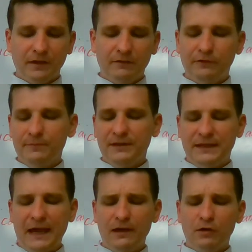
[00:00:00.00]
From the
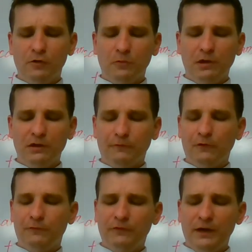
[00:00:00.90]
Caddo word for
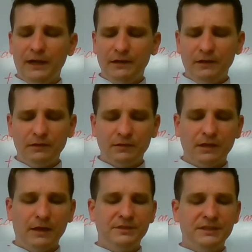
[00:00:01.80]
friend
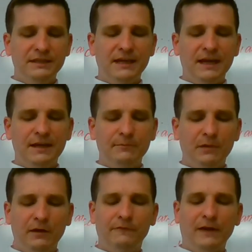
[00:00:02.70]
comes the name
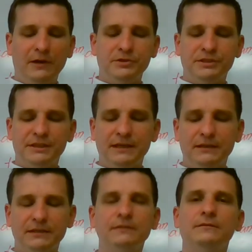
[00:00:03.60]
of our
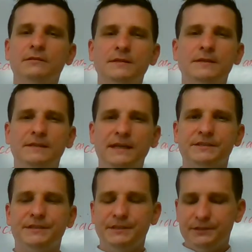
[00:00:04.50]
state,
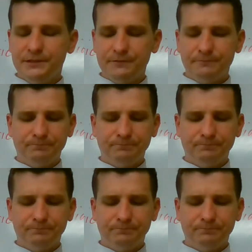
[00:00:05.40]
Texas.